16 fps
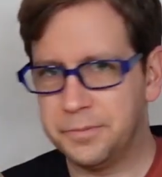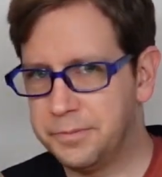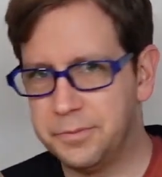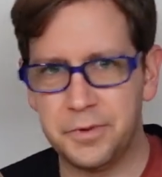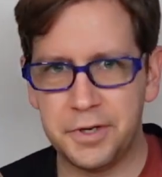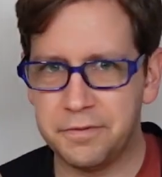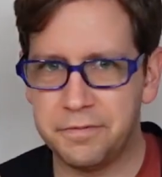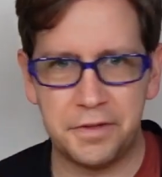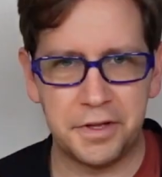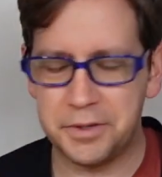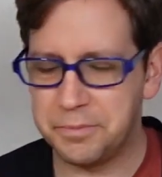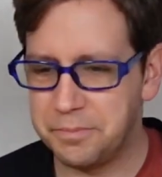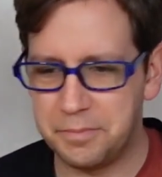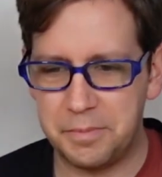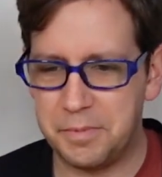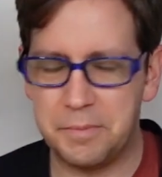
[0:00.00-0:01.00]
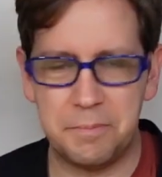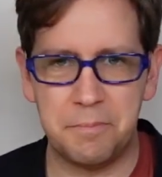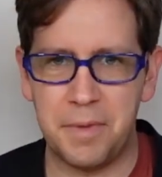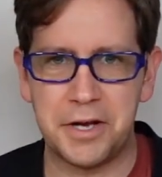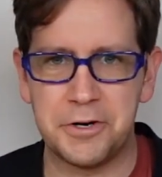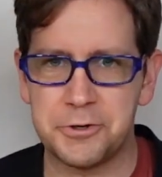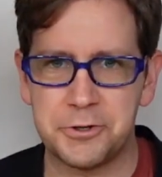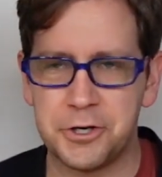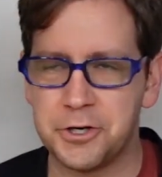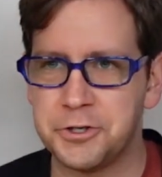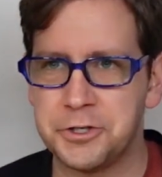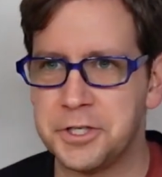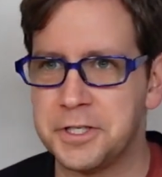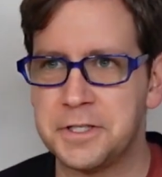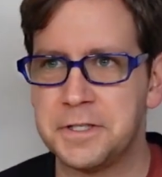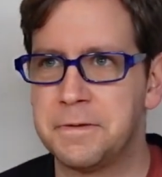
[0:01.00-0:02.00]
one of the minor
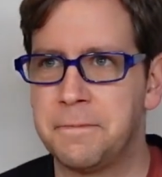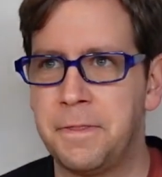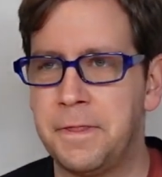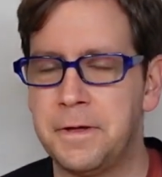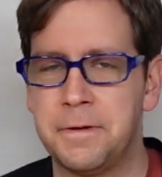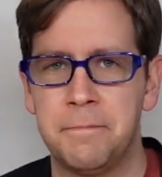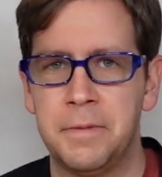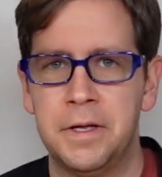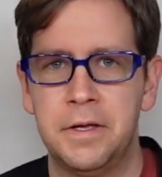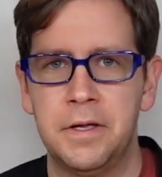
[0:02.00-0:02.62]
churches, the